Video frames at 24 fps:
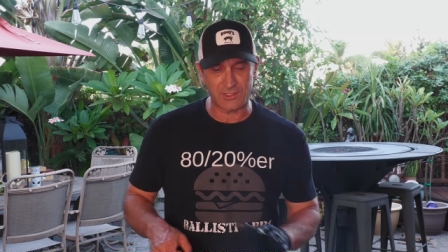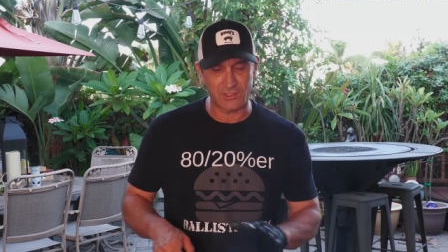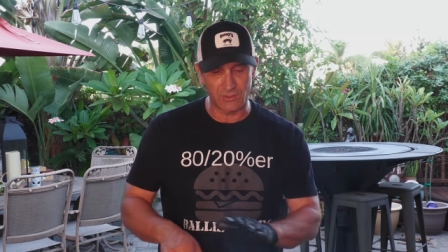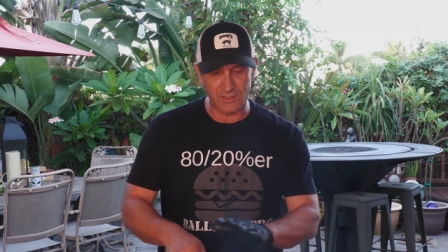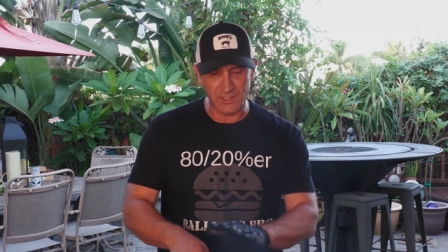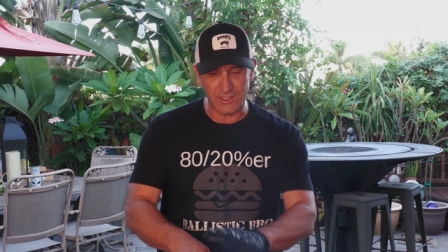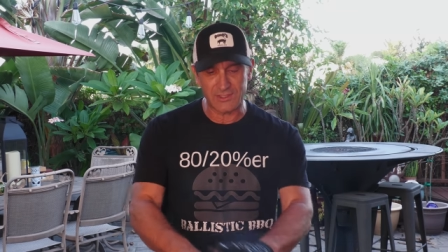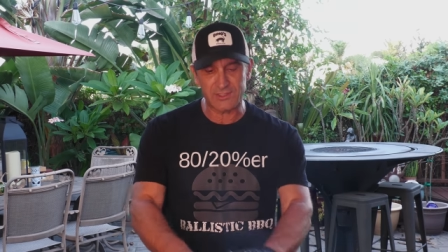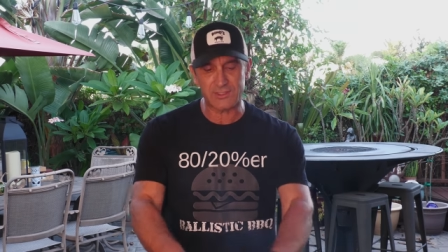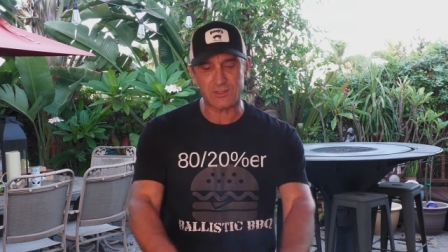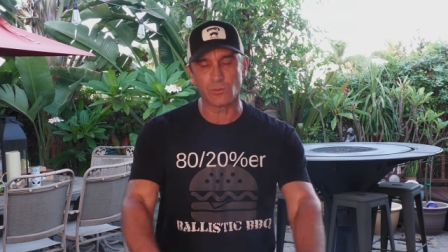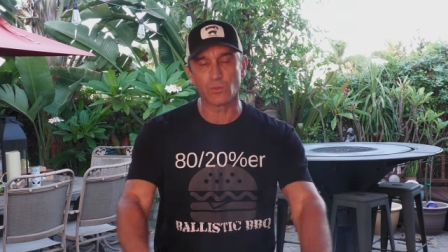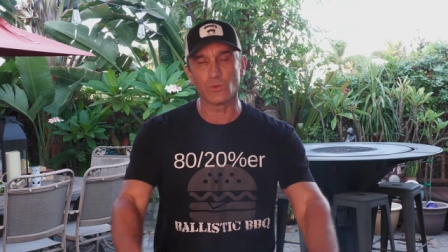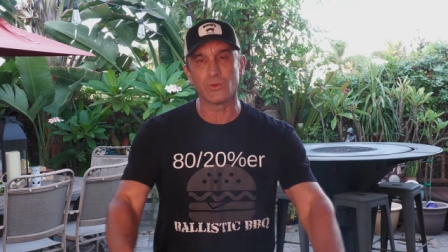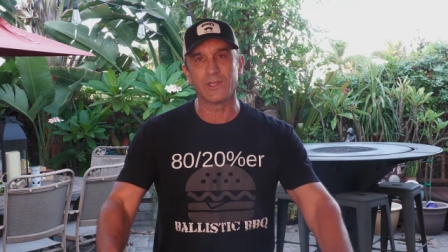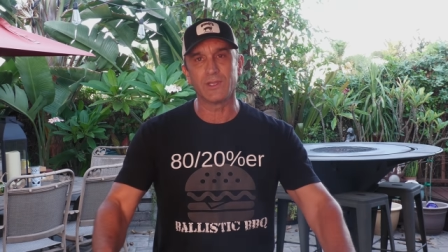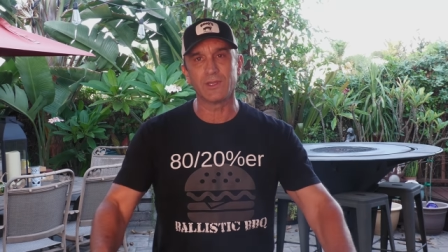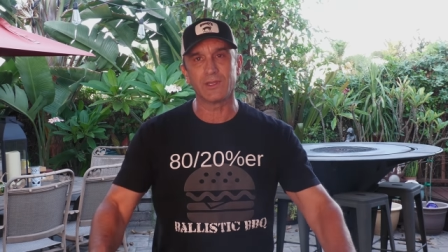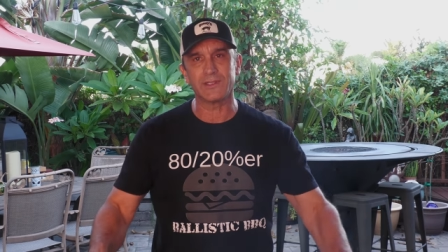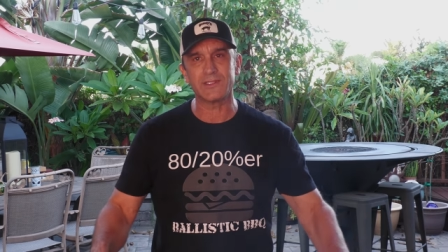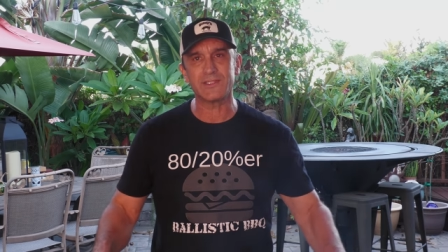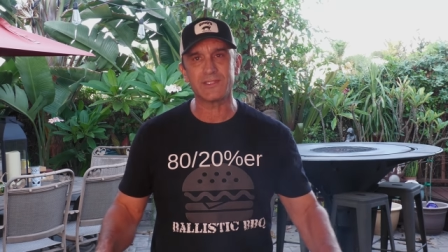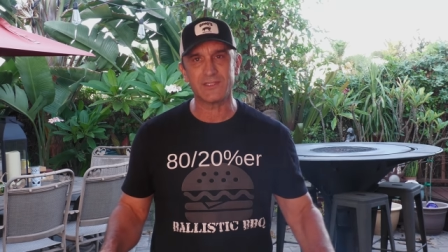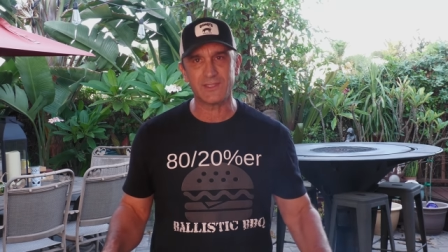you need some
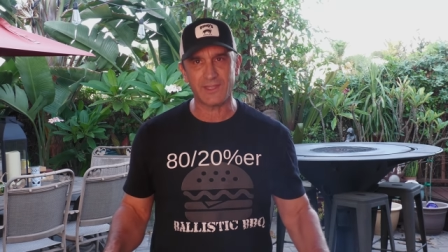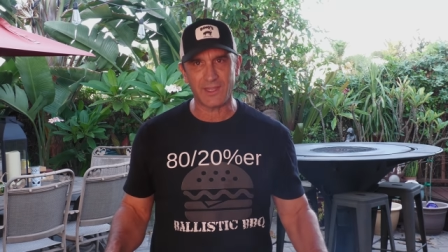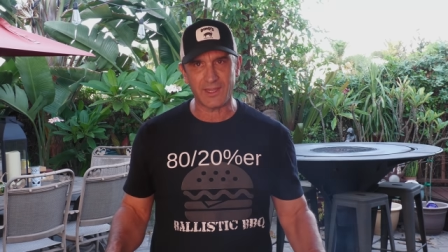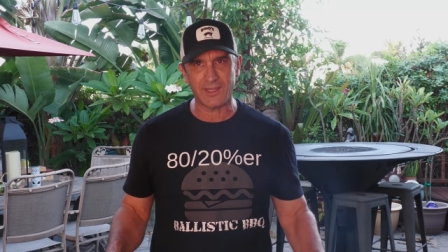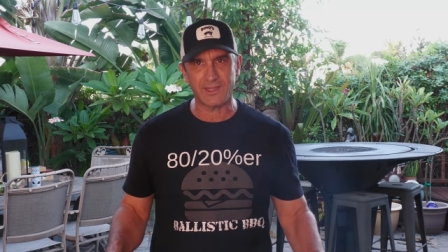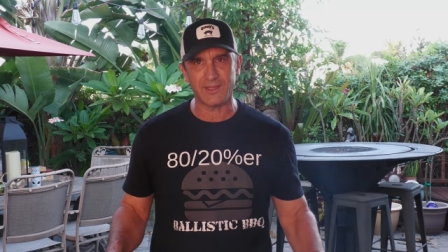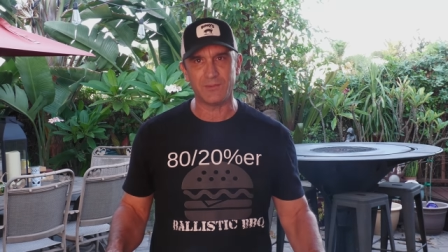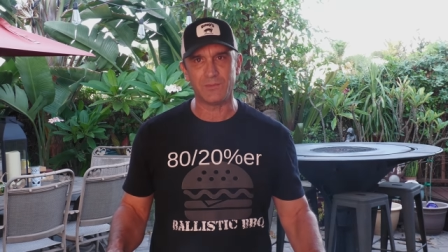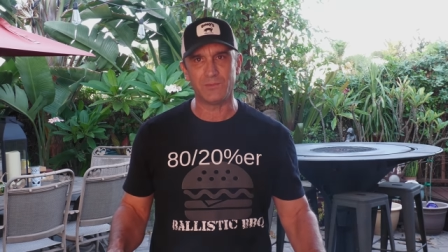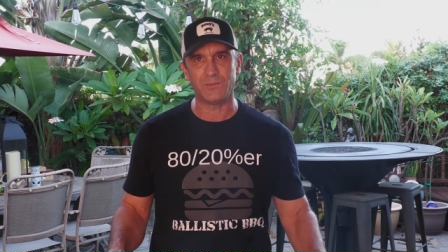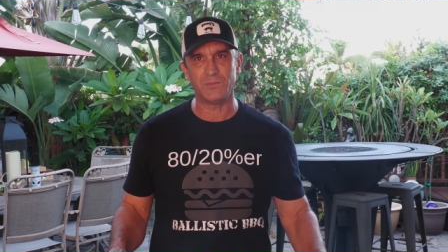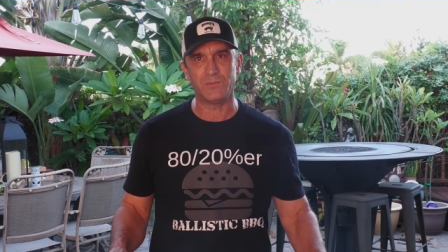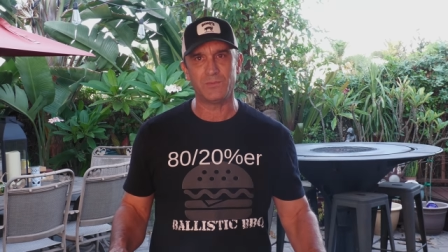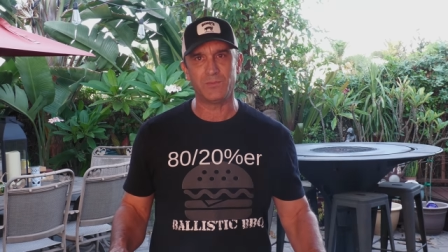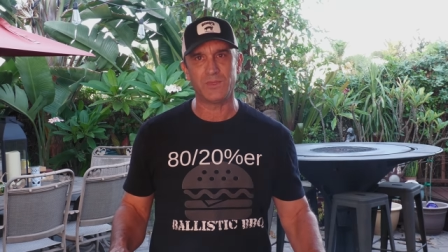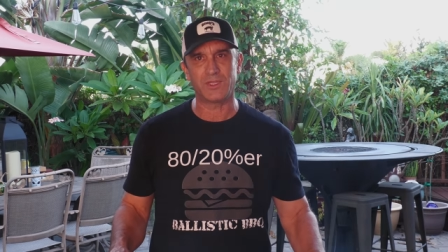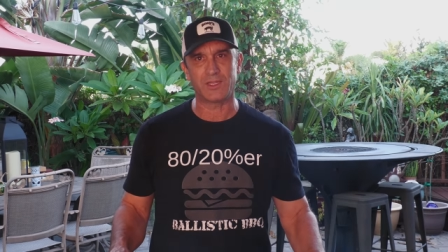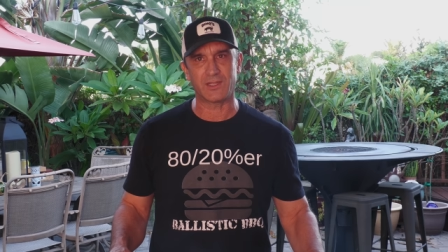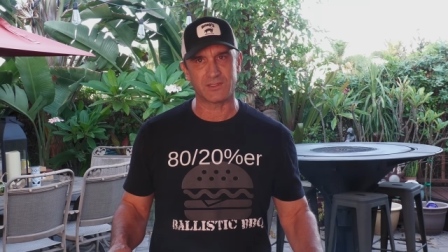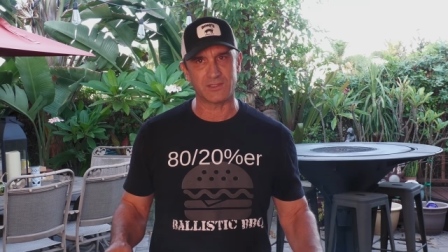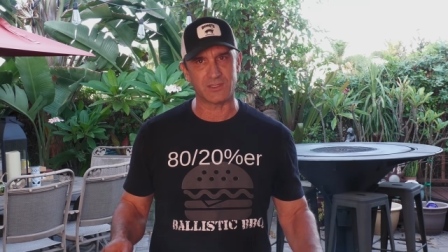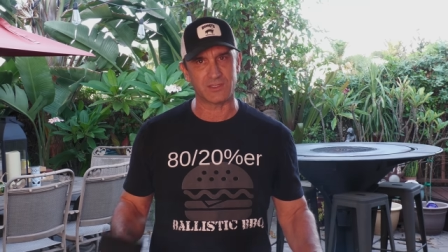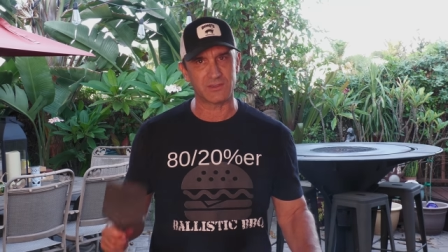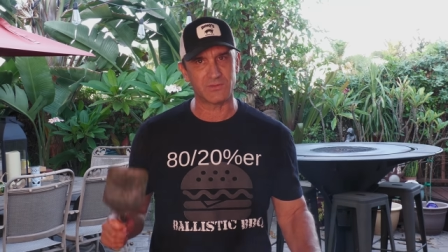real estate
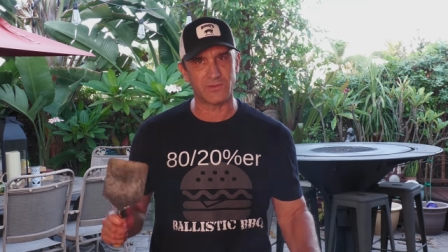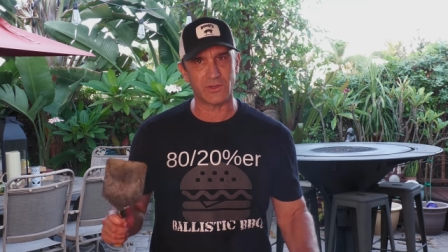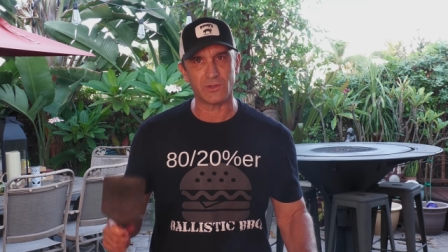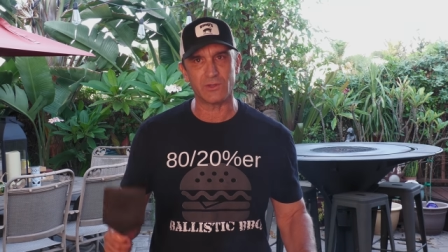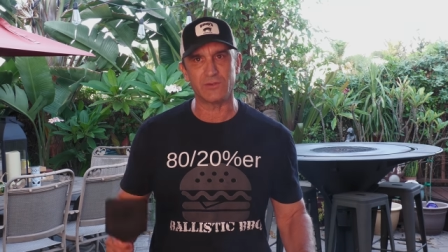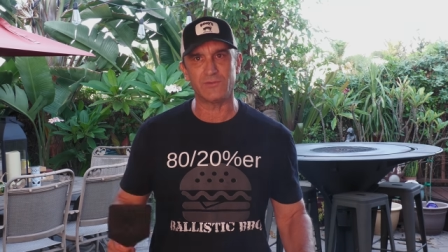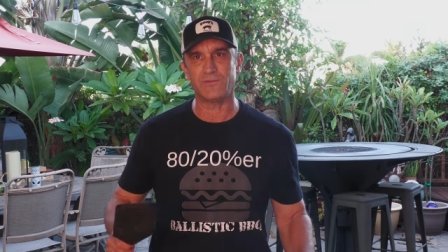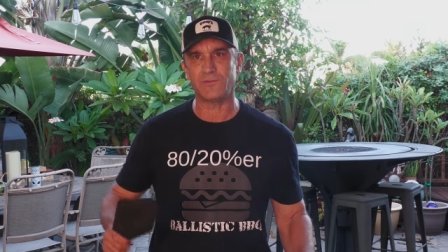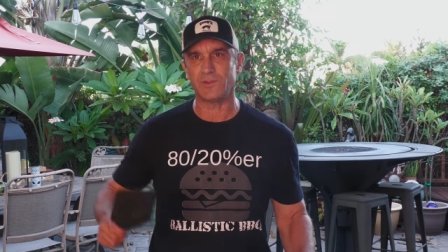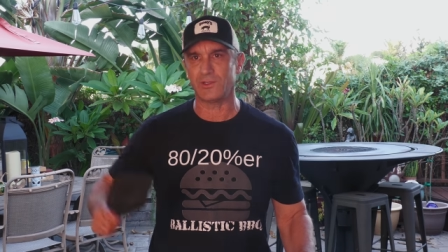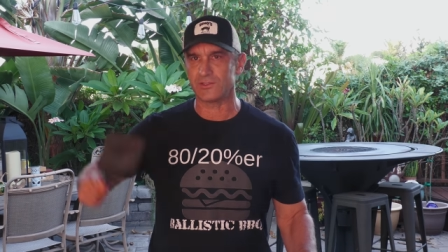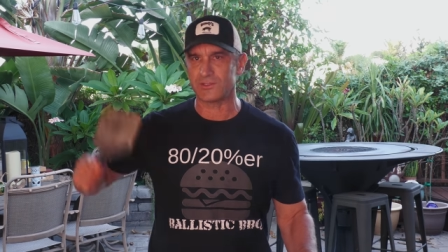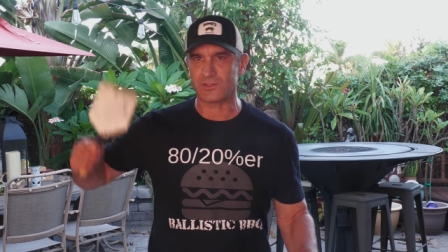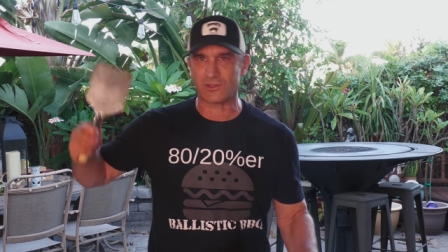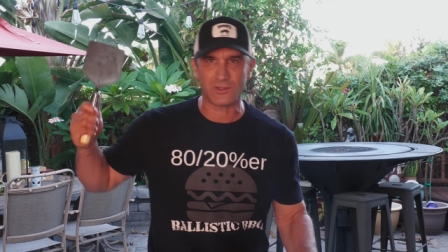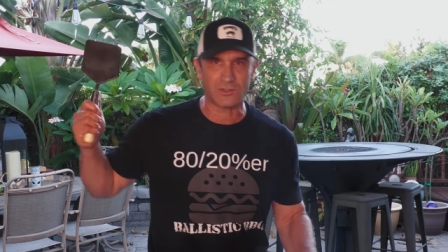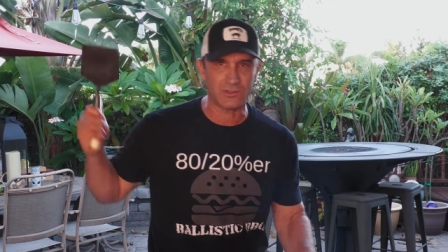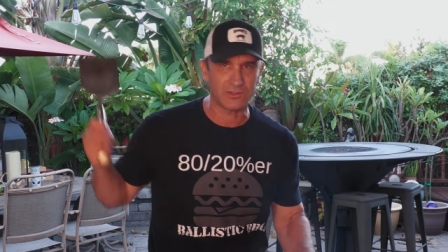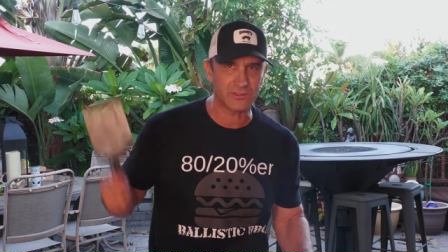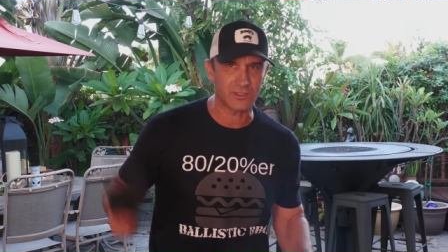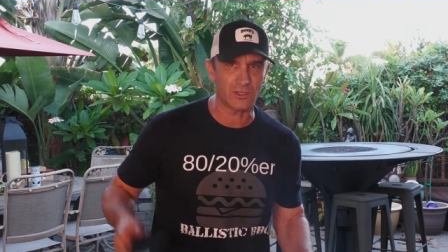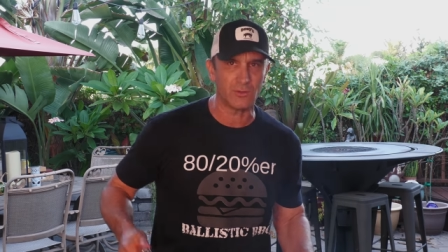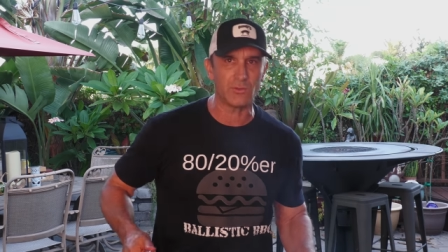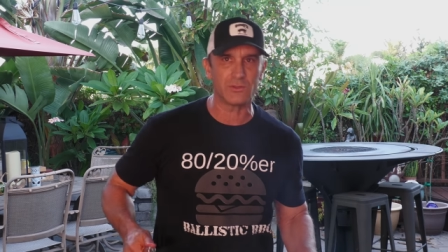because it's very physical,
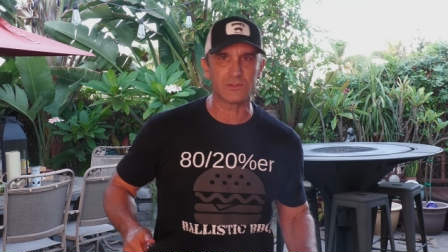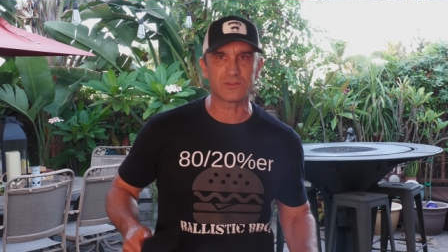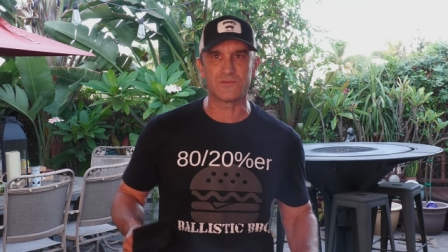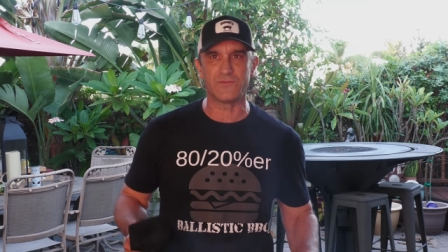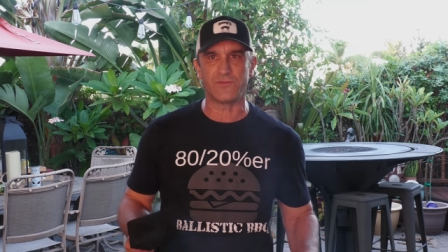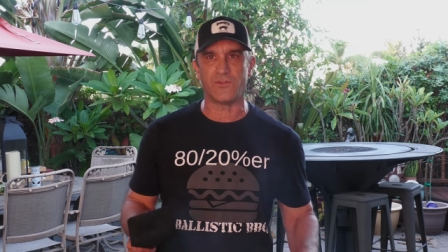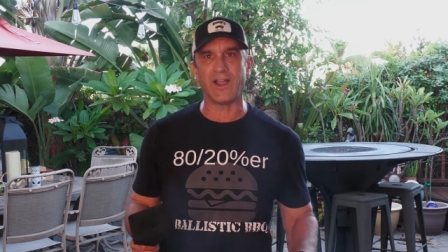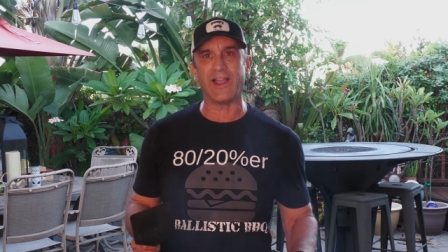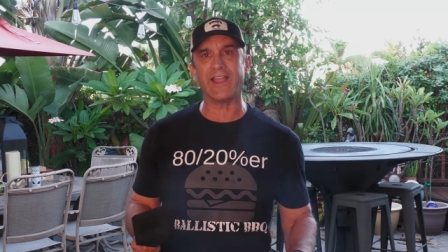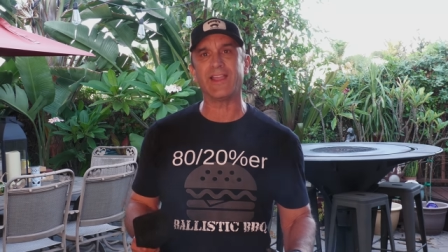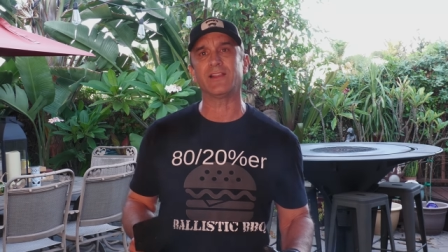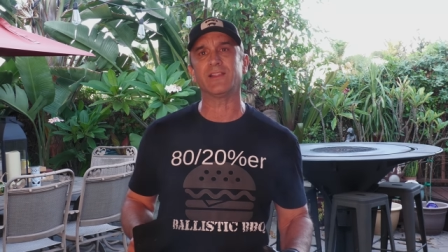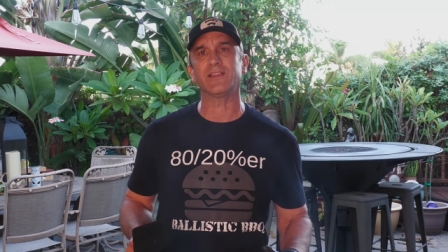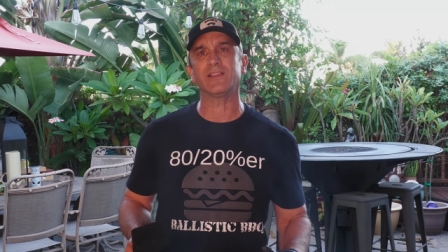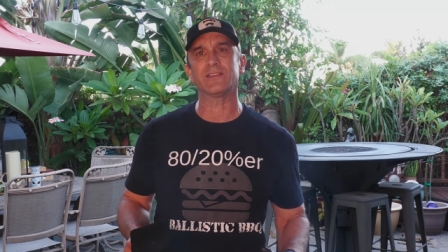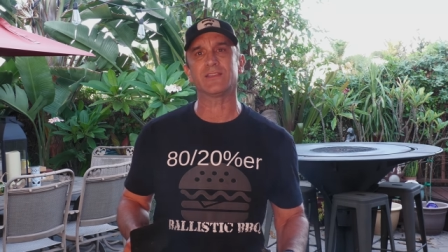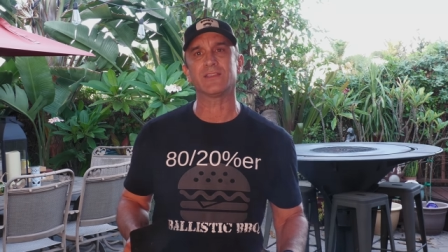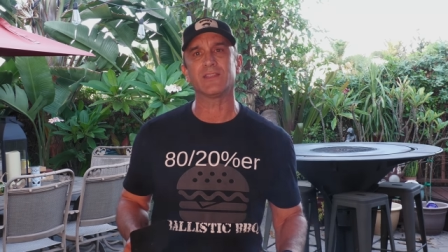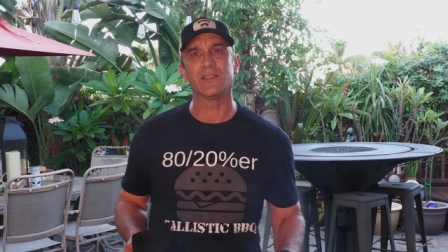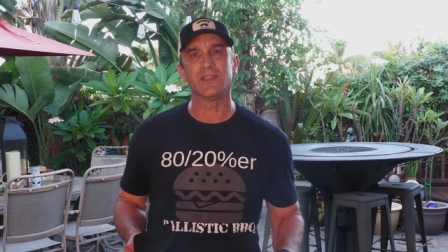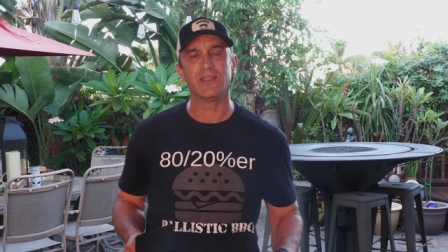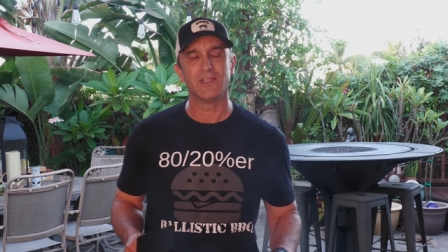it's almost violent.